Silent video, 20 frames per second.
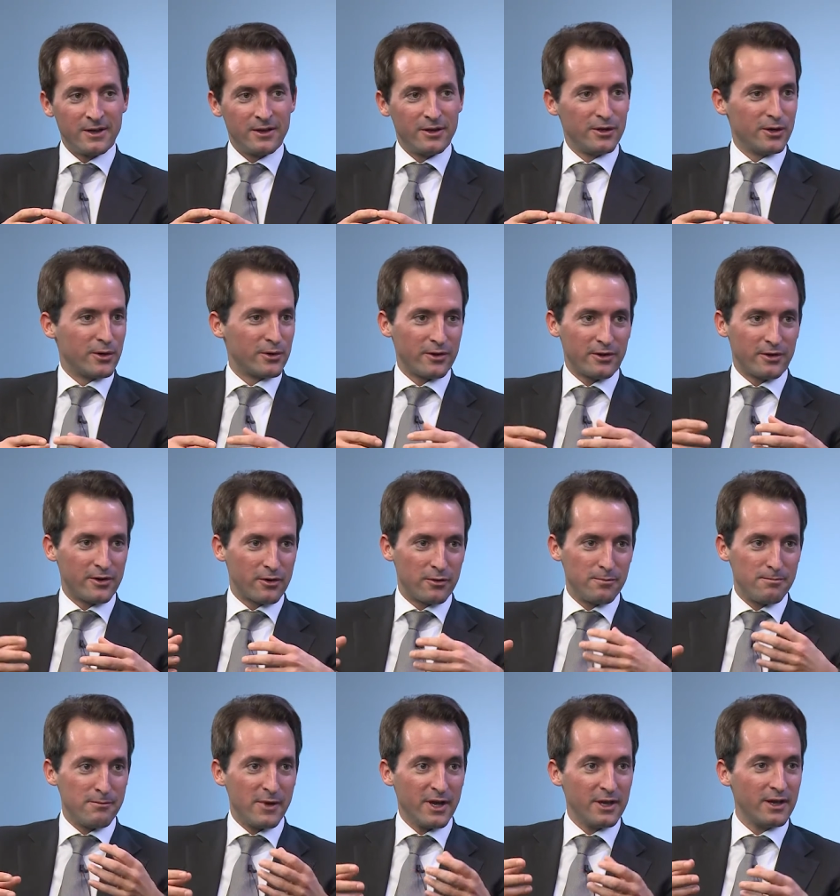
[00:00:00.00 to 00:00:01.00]
You know that there are
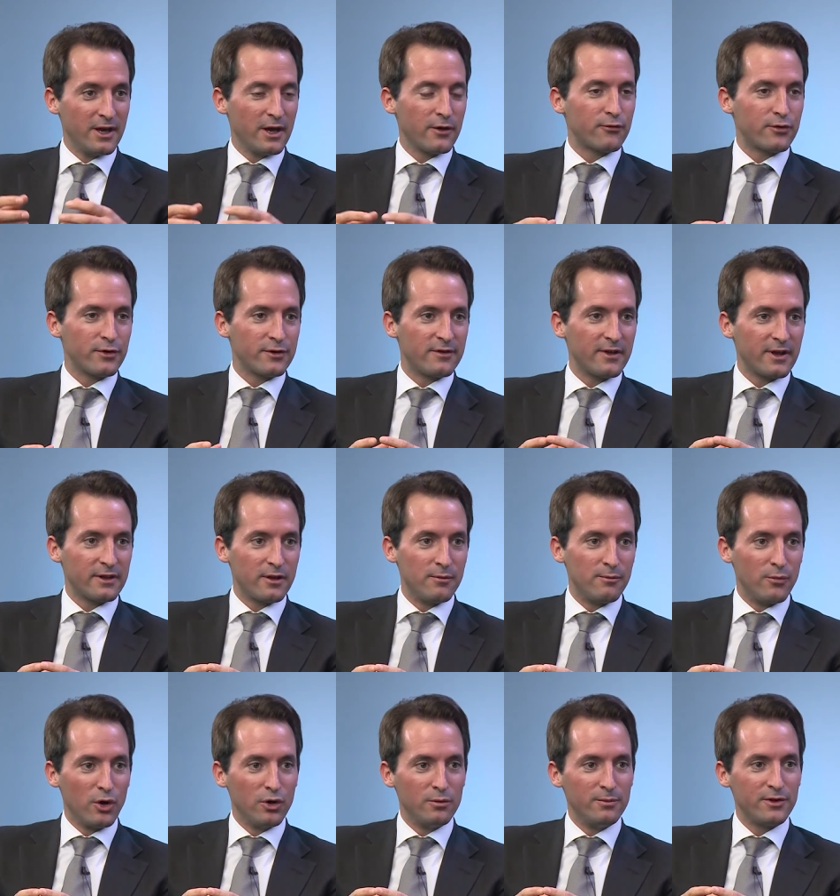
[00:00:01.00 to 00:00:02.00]
many efforts at the
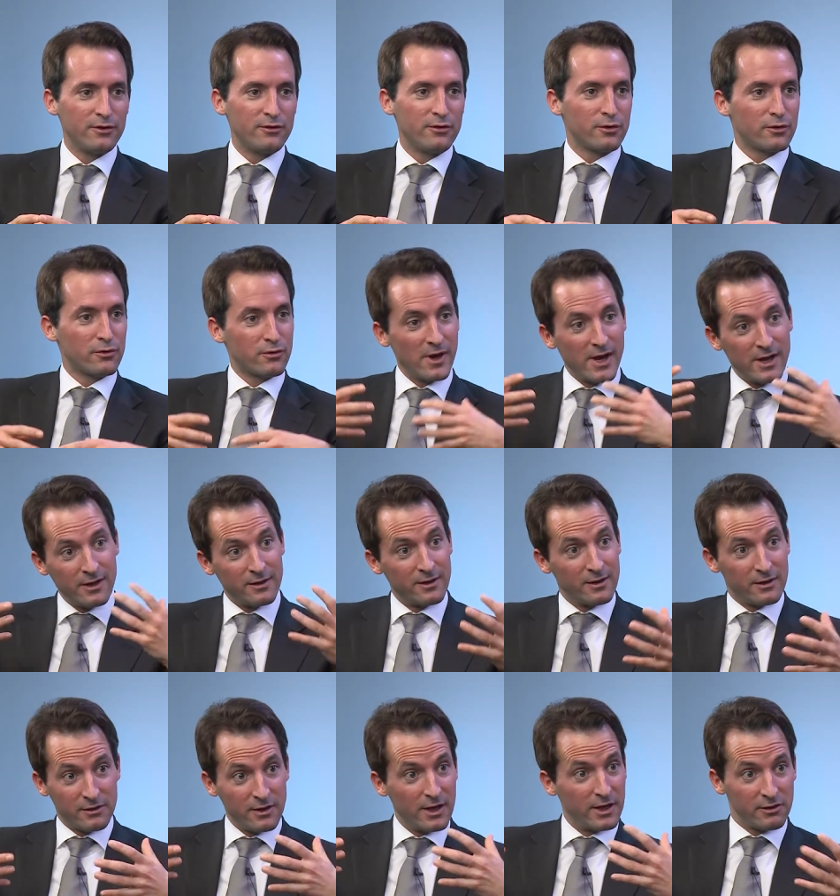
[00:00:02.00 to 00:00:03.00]
moment to create
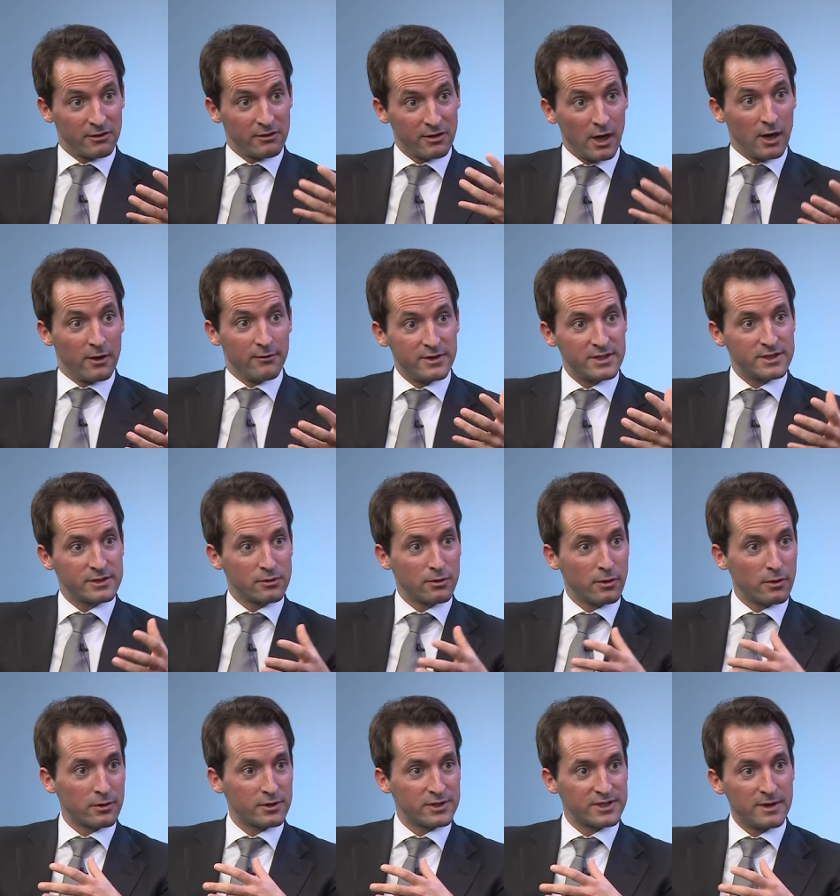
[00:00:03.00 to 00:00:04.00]
a TAVI
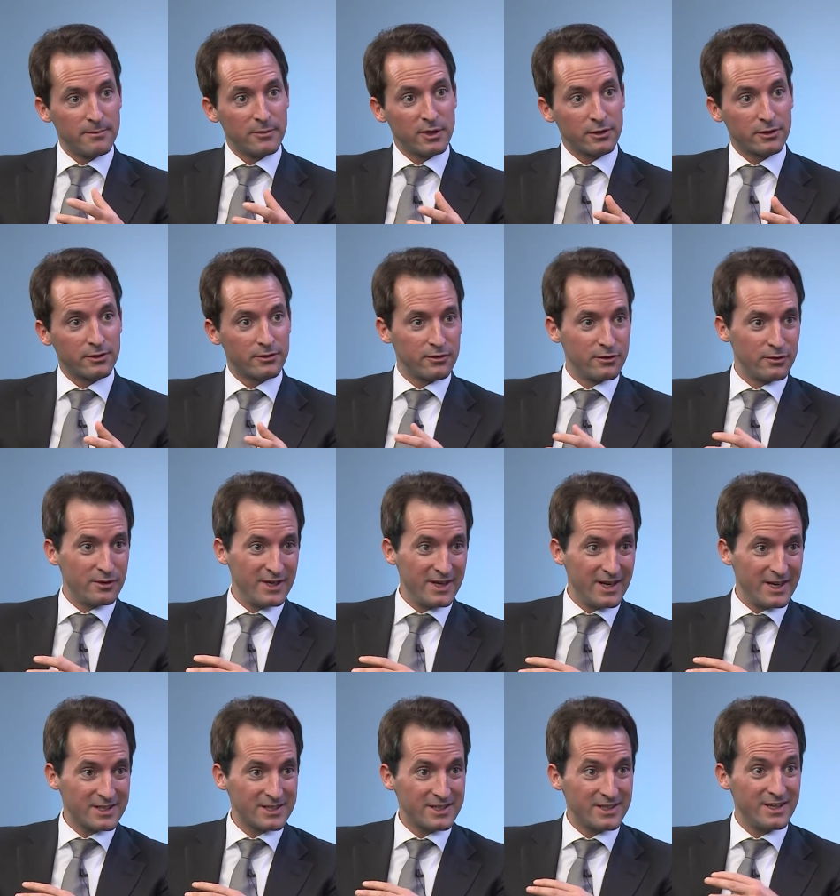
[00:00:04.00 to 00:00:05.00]
score similar to
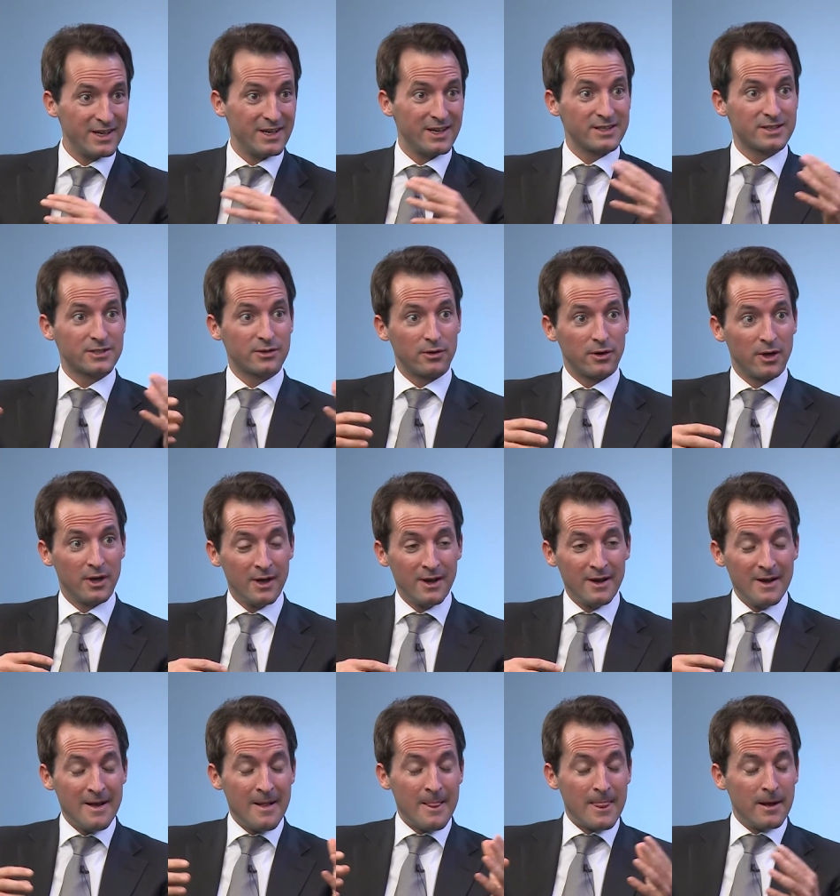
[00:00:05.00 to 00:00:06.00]
the STS or
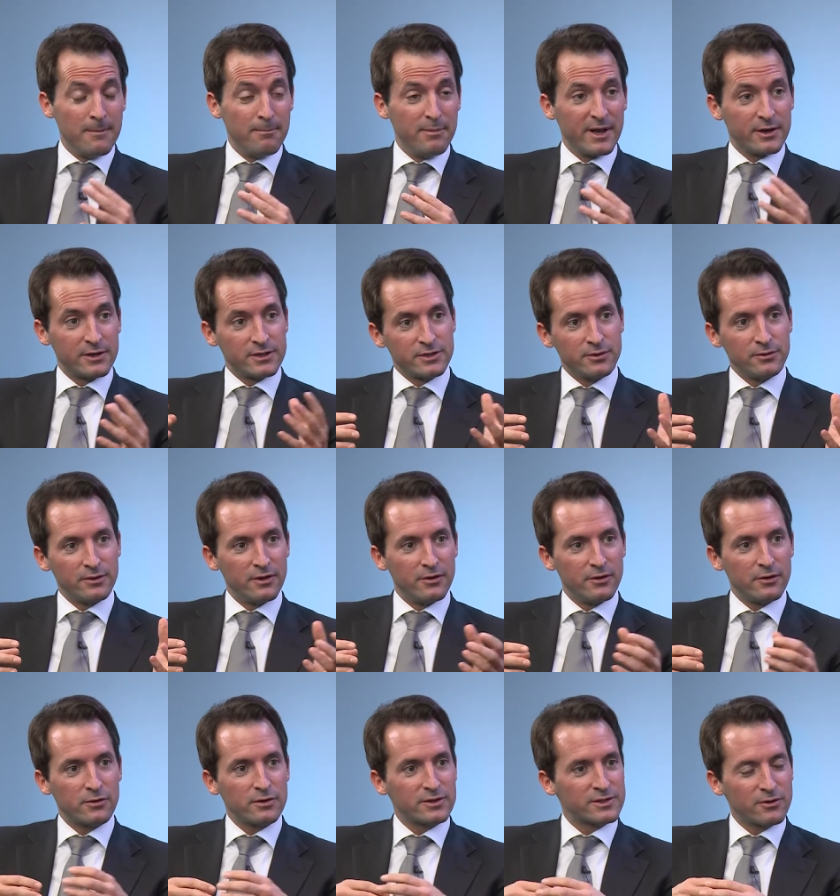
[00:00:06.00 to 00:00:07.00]
a better suited
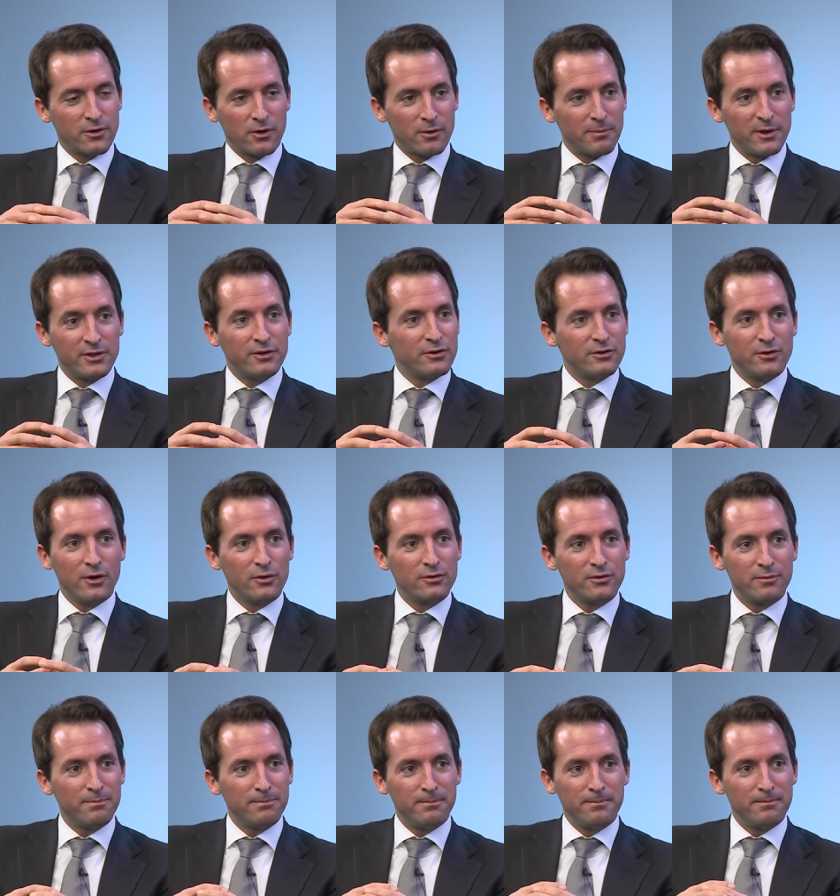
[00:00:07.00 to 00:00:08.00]
Euroscore, but you
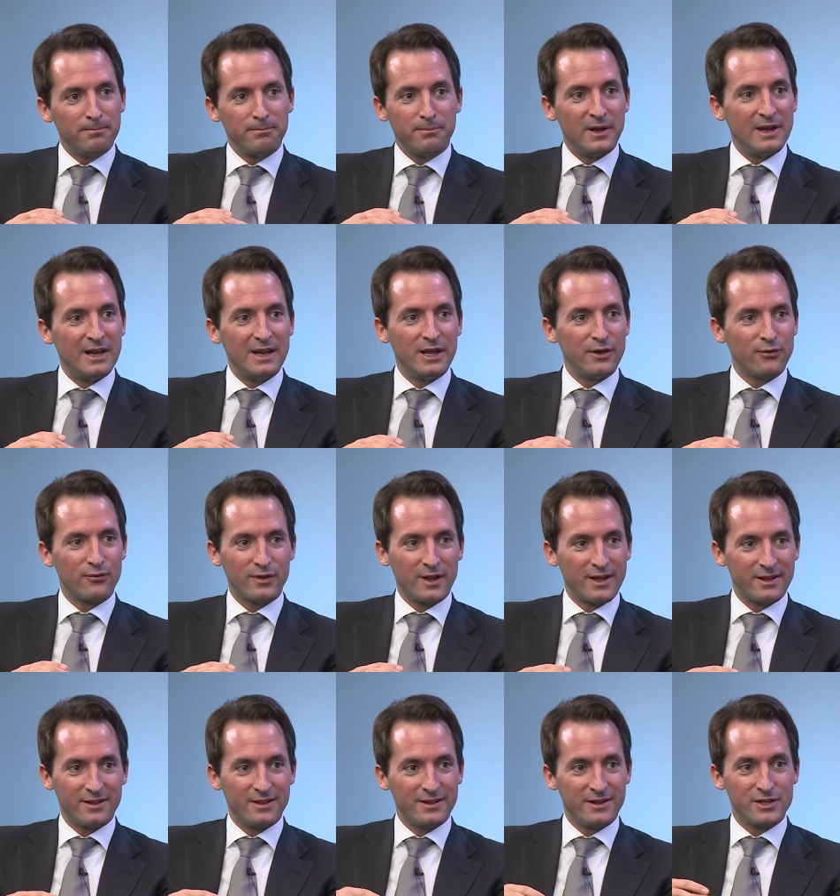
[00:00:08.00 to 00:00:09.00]
don't believe
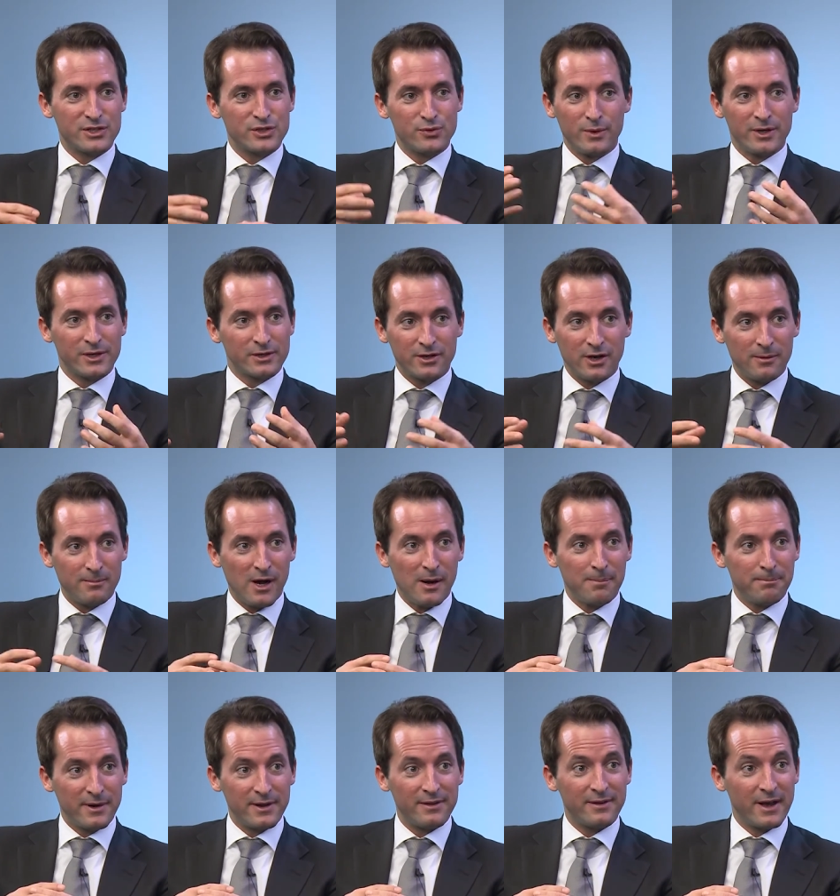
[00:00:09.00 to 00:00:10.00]
that this will come
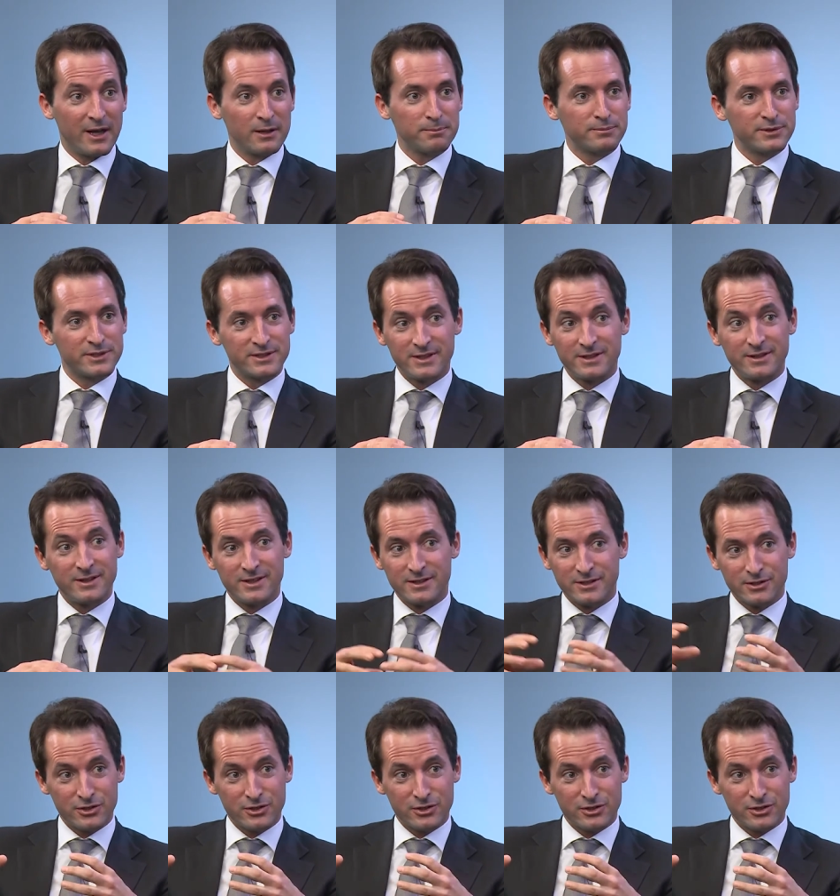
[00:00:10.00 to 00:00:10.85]
up and help us in this